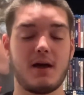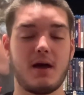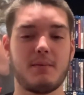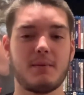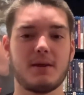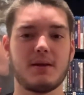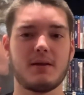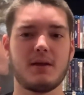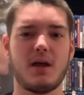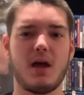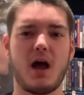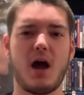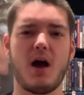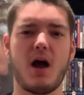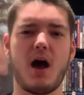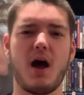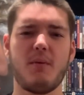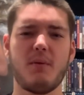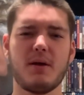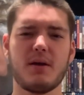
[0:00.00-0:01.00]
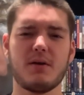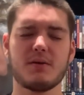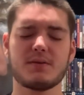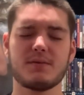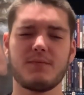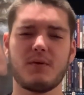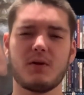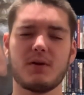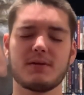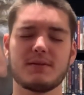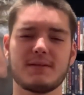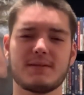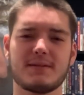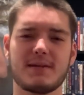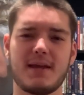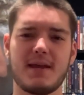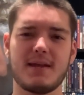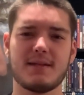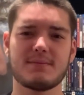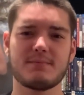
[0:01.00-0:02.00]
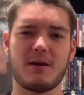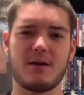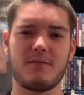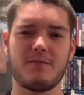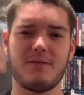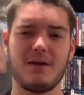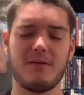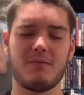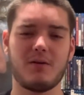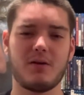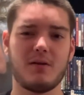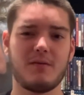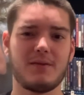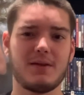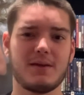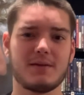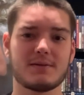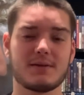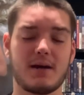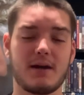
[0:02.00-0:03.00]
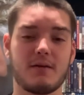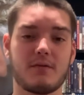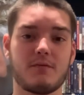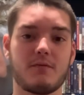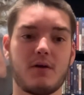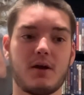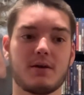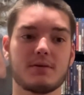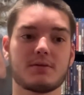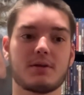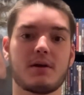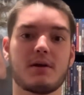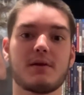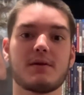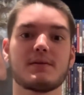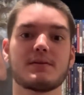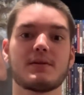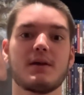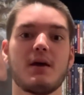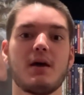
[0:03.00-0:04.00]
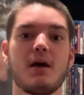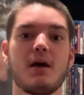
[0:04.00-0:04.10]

I mean, I wouldn't go so far as to say it's my favorite of the entire franchise.